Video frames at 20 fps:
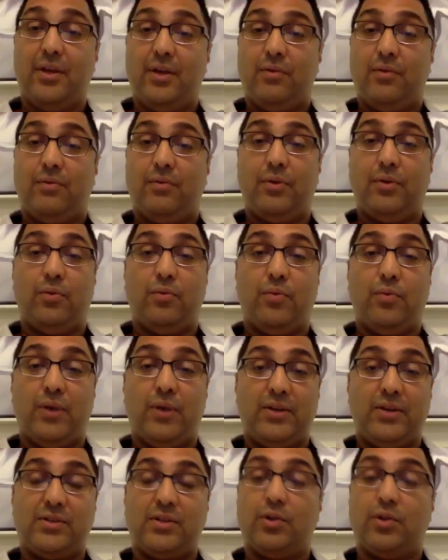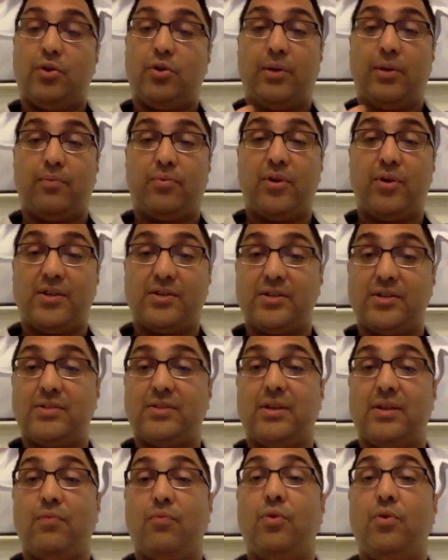What is the learning
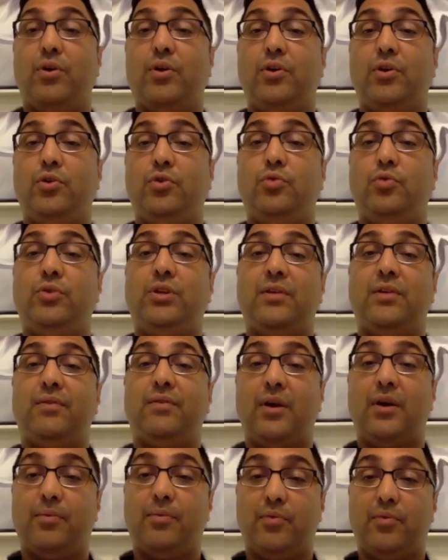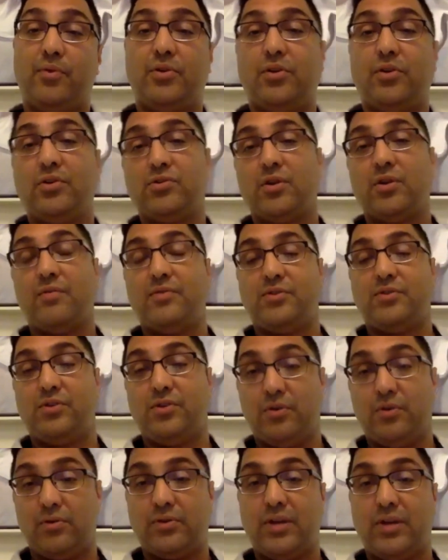process? And what are you giving up in returns? Obviously,
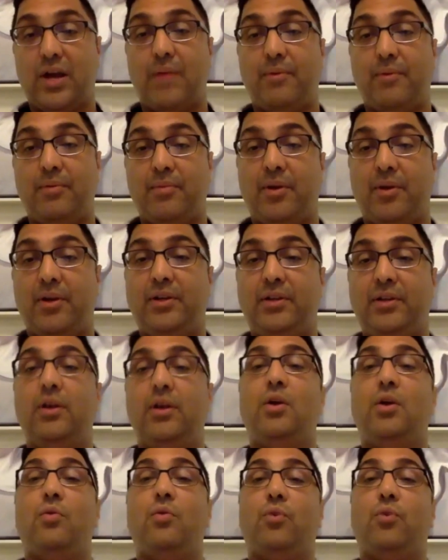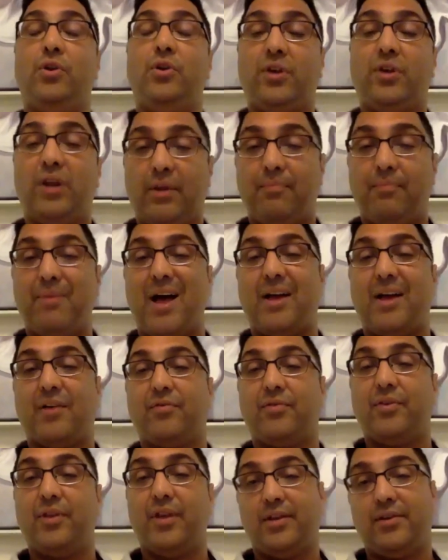your time and money. What are you getting back
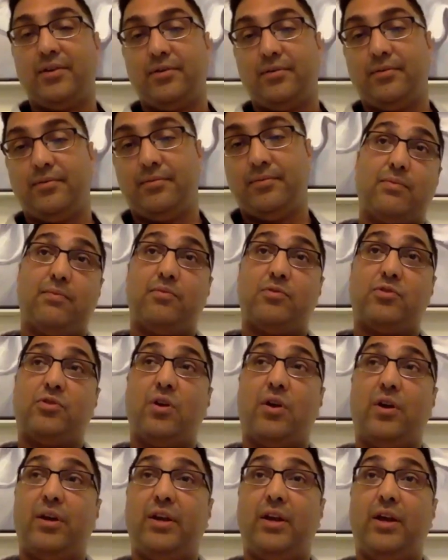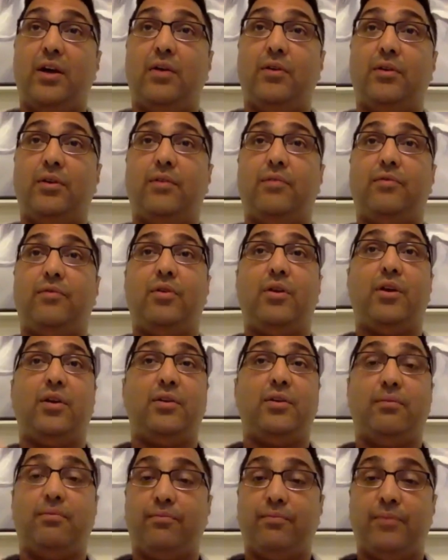for that? Starting out, if you're not
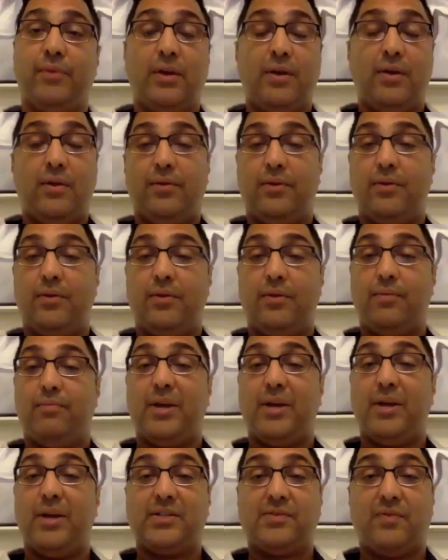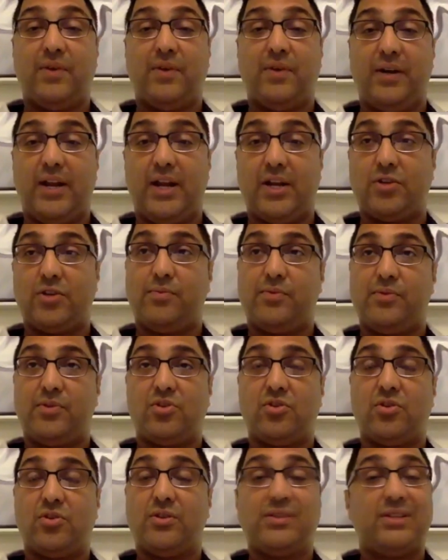in the best financial
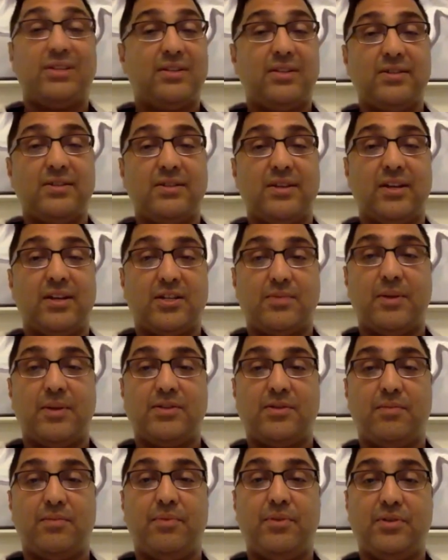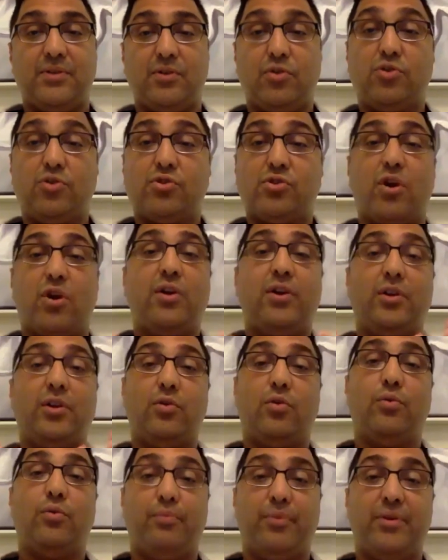position, because this is an expensive business, you're starting
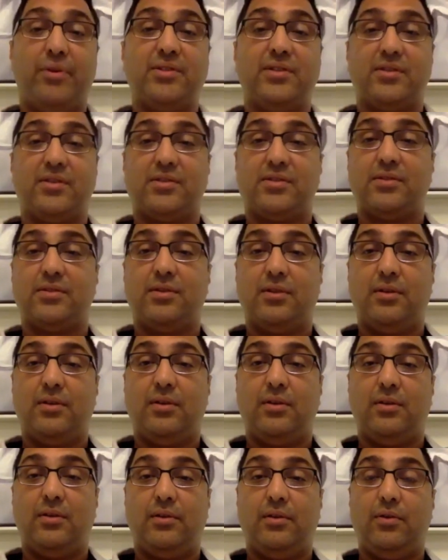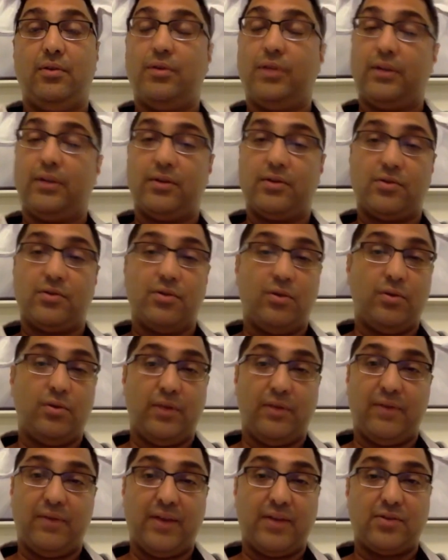your own business. There's no ifs,
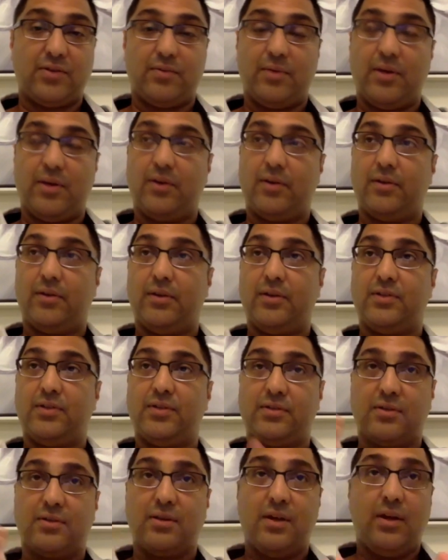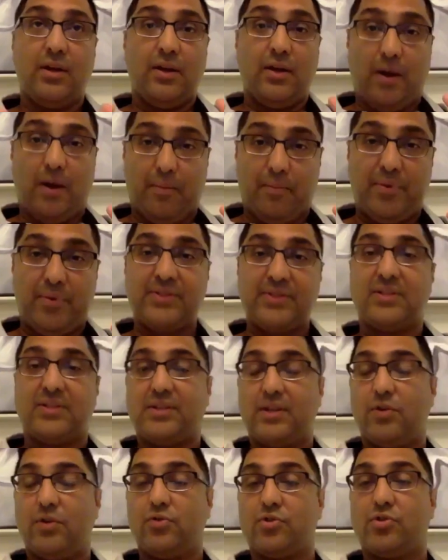ands, or about it. This is a business
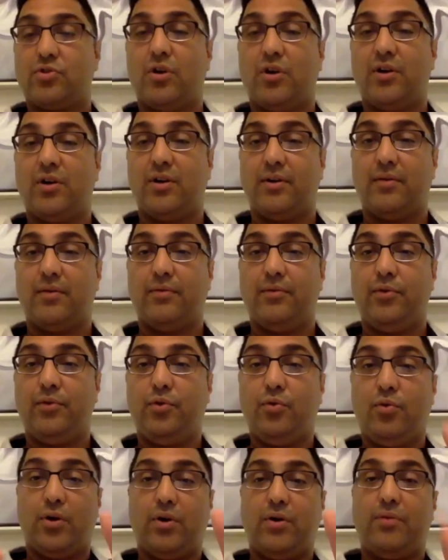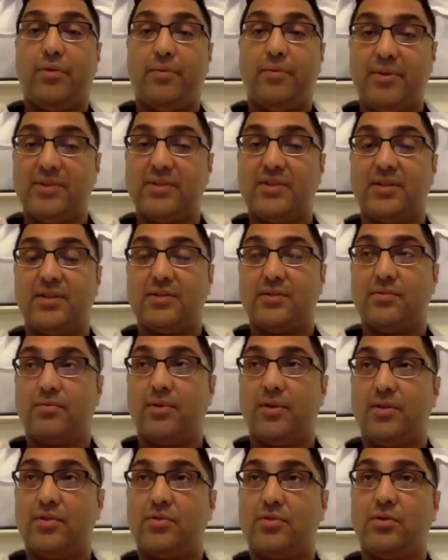that you're starting. You are the business,
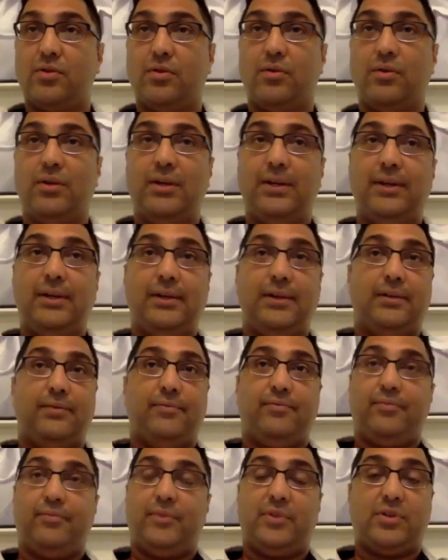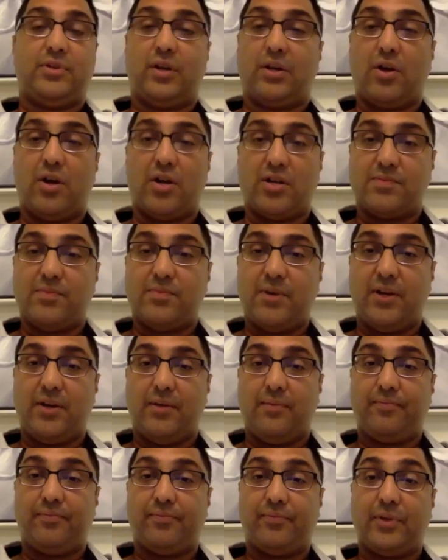right? So it's going to cost money.
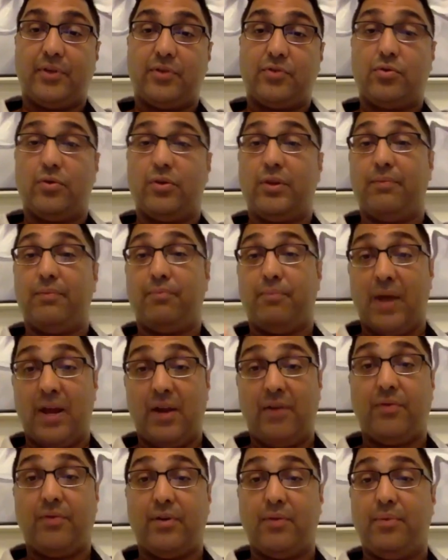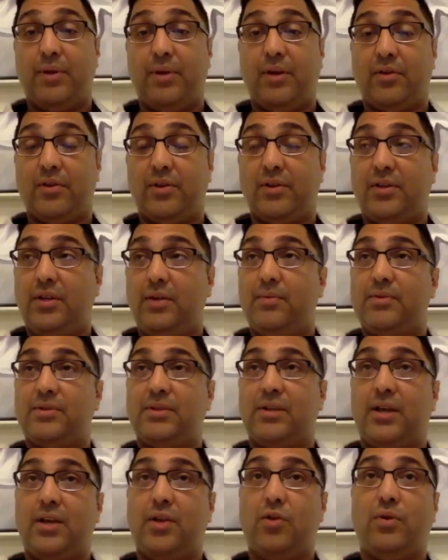So the benefit of being on the team is
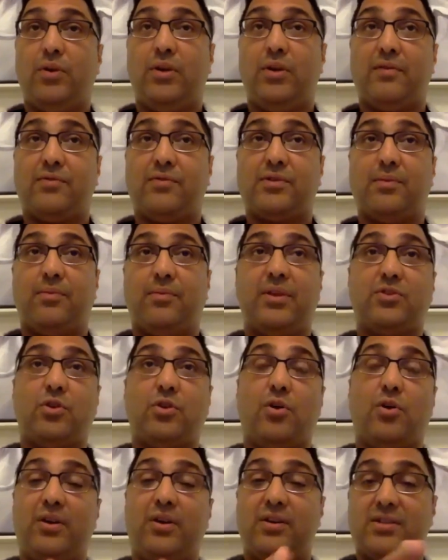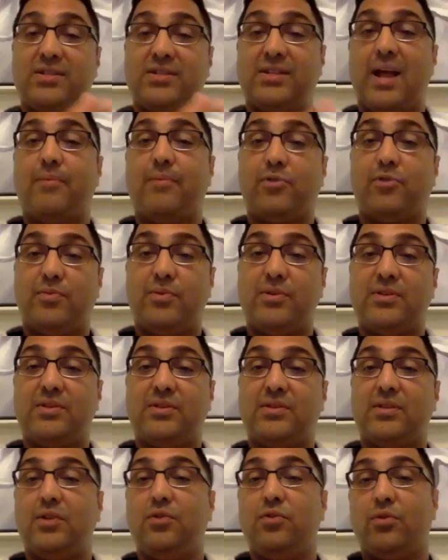that, hey, you have someone that's already an established
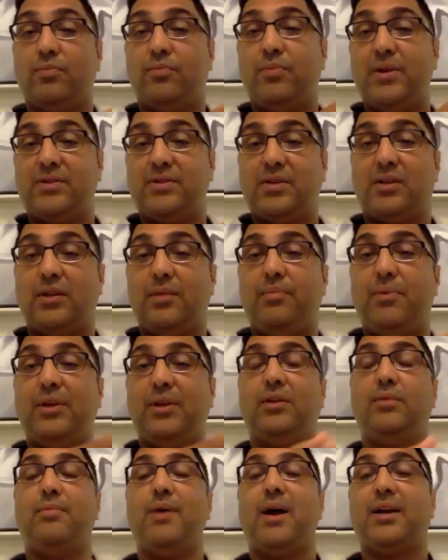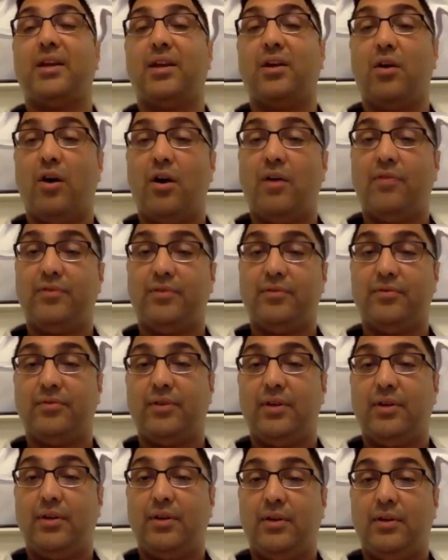business that you're basically piggybacking off of
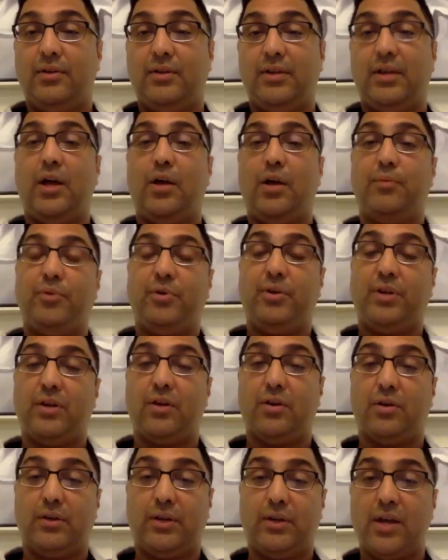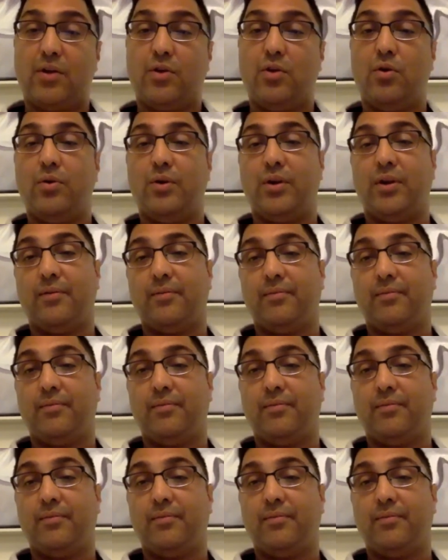to help you get going.